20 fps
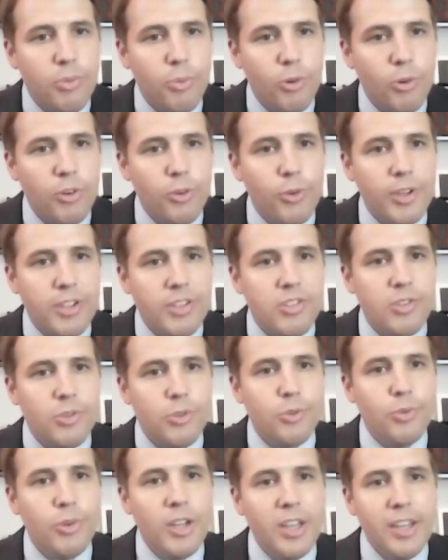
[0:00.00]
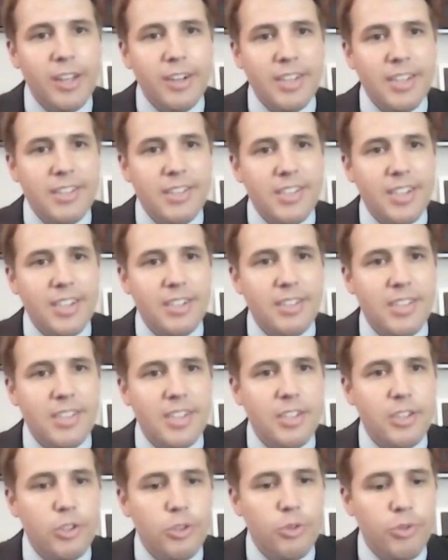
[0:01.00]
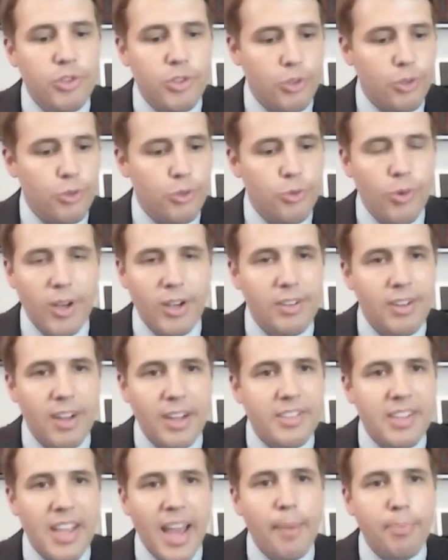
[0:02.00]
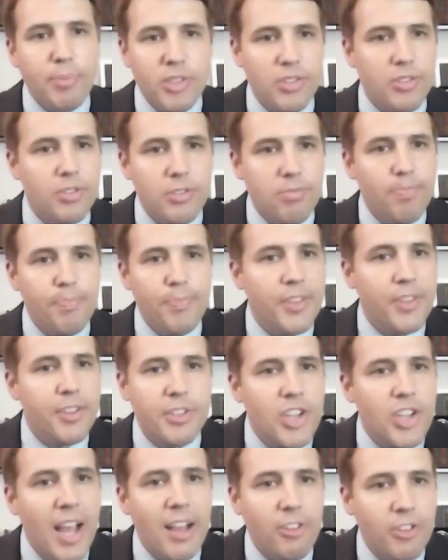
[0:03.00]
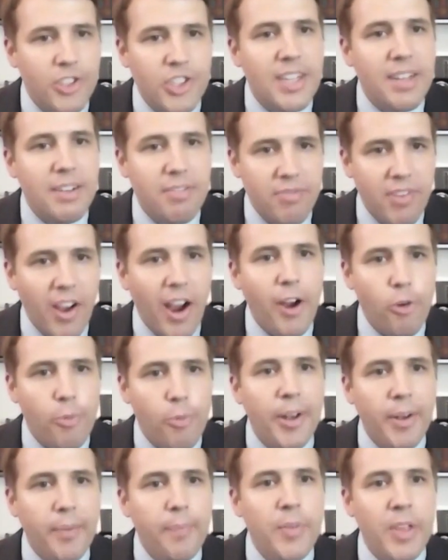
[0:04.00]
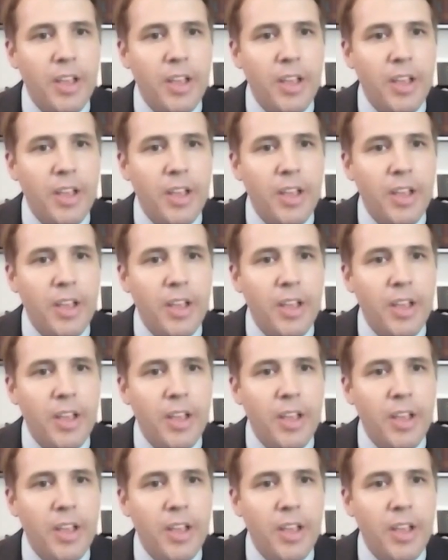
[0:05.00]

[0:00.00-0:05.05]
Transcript: We're going to need to continue to adapt to the challenging environment.